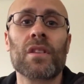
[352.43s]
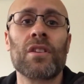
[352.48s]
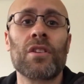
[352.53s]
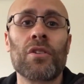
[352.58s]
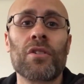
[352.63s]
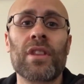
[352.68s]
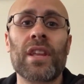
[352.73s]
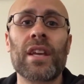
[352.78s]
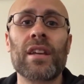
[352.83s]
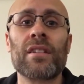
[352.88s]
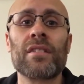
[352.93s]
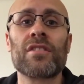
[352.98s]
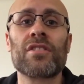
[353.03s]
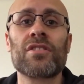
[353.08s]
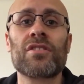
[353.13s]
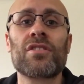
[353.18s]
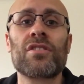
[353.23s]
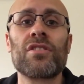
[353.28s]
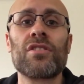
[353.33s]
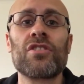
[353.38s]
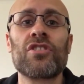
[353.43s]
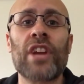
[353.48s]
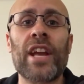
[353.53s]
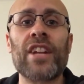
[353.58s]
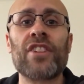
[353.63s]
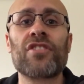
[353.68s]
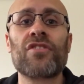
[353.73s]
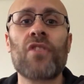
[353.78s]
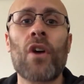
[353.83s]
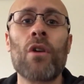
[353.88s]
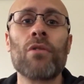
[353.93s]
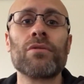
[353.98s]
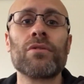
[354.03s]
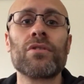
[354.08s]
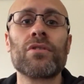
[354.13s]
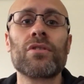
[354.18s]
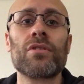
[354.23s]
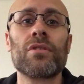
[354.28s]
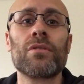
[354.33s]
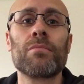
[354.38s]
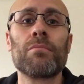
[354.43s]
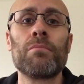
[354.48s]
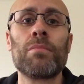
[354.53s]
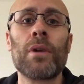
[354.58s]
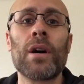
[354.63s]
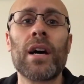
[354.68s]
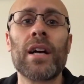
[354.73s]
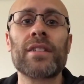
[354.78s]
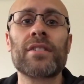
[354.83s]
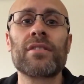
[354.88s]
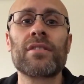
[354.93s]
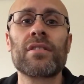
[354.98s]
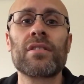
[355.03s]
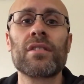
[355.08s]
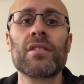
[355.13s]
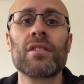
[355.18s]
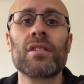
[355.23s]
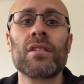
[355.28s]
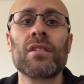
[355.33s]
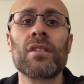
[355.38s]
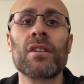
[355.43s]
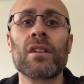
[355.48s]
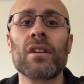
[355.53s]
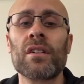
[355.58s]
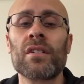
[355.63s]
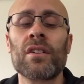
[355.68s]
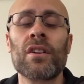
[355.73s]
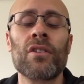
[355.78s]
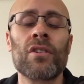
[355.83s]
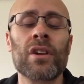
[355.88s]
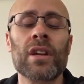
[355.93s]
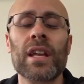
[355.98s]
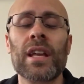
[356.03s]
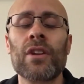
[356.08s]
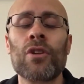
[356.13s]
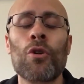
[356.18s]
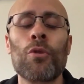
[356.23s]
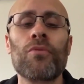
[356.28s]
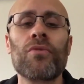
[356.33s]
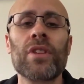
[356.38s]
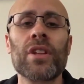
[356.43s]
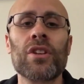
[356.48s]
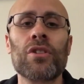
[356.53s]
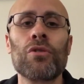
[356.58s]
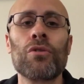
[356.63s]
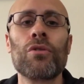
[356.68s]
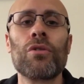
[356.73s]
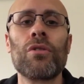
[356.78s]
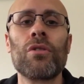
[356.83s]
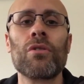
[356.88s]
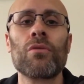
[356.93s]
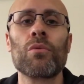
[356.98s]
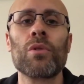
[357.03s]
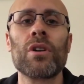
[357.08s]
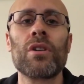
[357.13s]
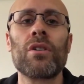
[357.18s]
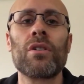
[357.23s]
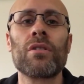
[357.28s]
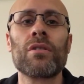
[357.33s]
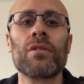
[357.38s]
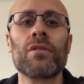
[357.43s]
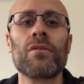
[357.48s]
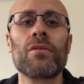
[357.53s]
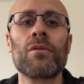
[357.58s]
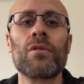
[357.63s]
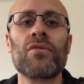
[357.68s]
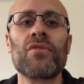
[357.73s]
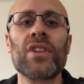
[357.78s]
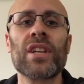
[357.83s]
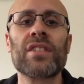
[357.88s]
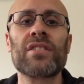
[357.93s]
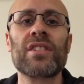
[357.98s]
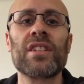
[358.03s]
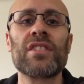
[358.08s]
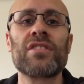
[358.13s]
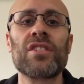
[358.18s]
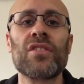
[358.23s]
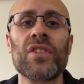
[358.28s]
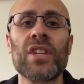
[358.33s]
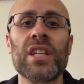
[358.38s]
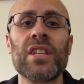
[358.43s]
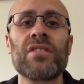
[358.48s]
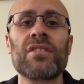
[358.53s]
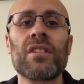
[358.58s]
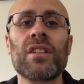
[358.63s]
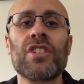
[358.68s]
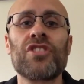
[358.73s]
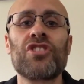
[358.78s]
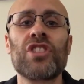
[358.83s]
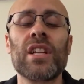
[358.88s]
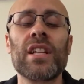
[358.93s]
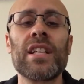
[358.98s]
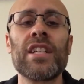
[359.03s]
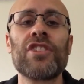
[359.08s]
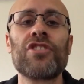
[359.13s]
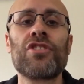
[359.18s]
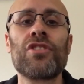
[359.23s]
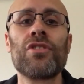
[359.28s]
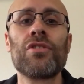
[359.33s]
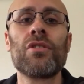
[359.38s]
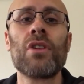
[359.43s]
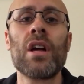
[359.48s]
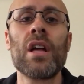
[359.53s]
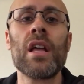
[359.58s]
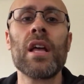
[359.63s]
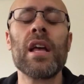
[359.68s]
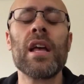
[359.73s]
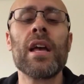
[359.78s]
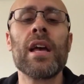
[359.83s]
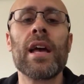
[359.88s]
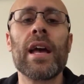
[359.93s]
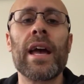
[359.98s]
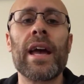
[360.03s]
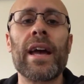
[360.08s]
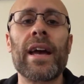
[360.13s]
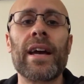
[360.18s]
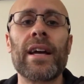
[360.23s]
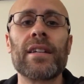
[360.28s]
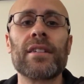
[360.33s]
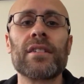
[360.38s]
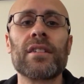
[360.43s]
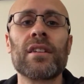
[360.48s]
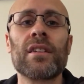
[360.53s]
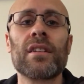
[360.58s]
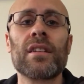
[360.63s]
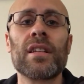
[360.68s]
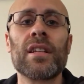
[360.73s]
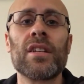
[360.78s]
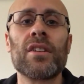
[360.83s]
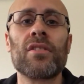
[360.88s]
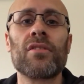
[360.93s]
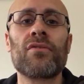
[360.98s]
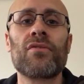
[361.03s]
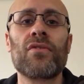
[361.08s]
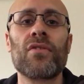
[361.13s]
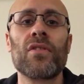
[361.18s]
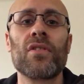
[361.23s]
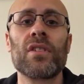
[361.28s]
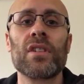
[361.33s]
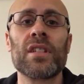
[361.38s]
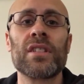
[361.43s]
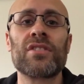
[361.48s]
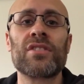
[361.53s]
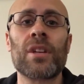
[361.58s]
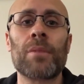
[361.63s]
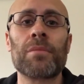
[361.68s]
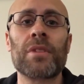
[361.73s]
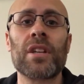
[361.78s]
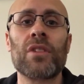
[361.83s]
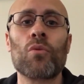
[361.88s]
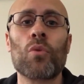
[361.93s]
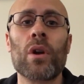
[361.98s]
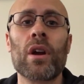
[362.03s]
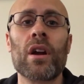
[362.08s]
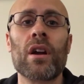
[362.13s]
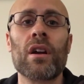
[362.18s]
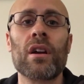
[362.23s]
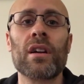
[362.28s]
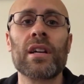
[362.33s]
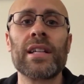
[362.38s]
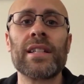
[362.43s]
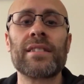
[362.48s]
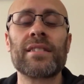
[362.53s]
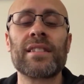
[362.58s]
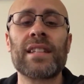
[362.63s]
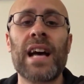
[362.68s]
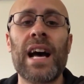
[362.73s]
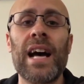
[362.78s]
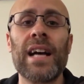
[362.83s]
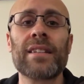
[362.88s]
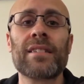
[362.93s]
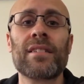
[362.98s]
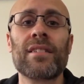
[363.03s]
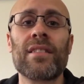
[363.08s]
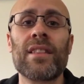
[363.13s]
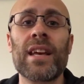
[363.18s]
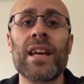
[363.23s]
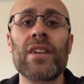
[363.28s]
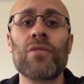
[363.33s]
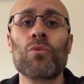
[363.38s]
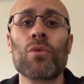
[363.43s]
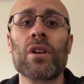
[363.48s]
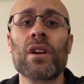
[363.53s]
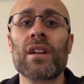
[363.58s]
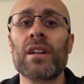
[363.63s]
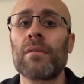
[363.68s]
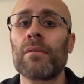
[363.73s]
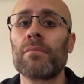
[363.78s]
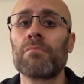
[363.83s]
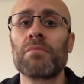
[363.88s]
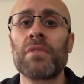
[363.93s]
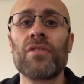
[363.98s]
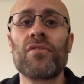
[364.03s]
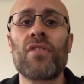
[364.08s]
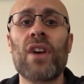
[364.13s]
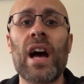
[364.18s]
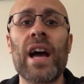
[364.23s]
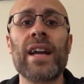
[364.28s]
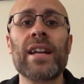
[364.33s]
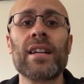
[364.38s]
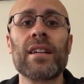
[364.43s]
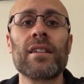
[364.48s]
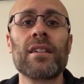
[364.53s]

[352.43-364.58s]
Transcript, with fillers: you know, they can just change phones. But you know, again, hopefully Google will fix this if it is a legit issue. And if it's something where it's not, then we're gonna be fine